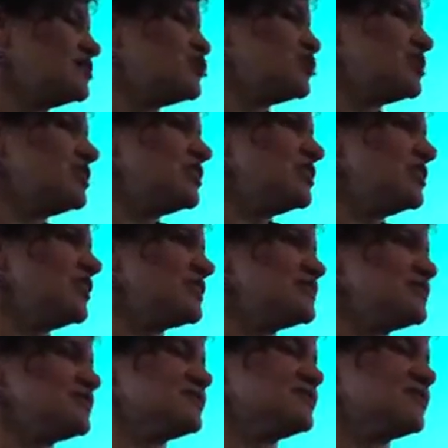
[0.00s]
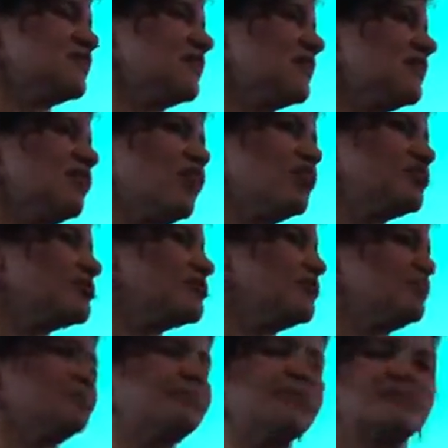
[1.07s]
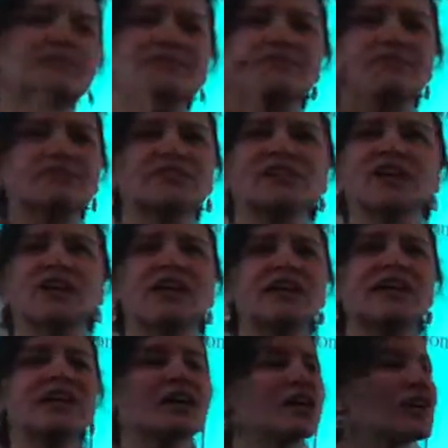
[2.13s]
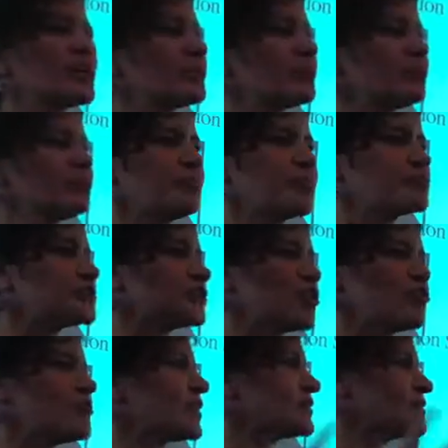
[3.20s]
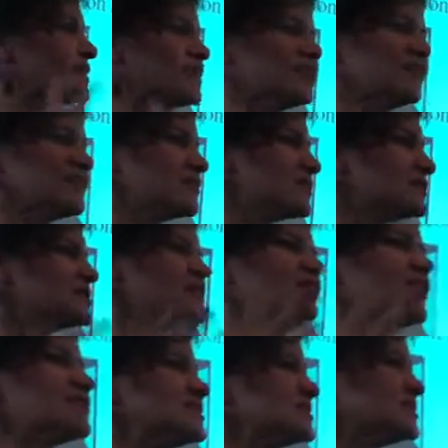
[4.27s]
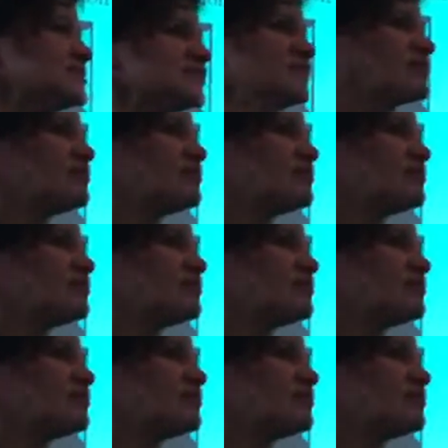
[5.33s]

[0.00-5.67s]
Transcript: She has a lot of, as we say, post-traumatic stress,